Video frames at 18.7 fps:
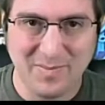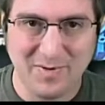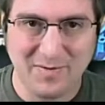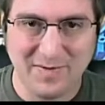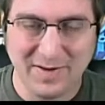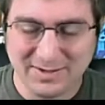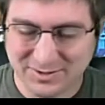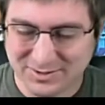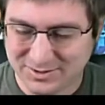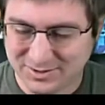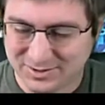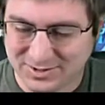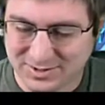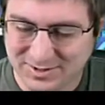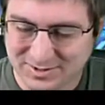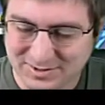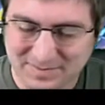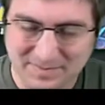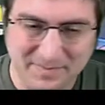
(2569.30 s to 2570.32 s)
Professor's
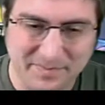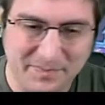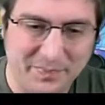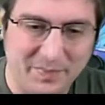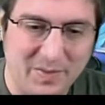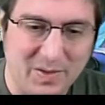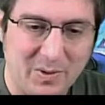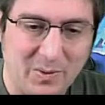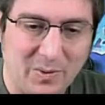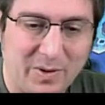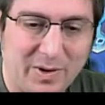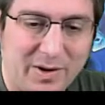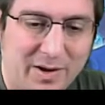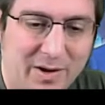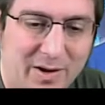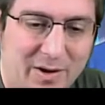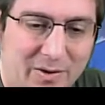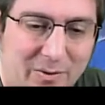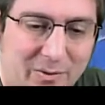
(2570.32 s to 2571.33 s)
turn. We're gonna
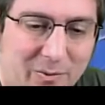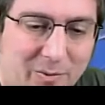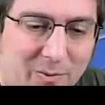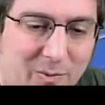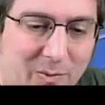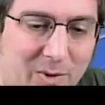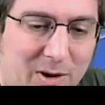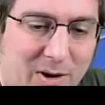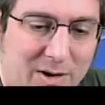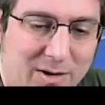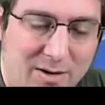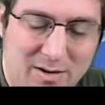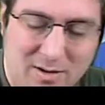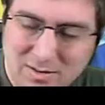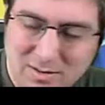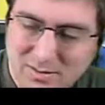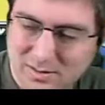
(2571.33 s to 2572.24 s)
go 1,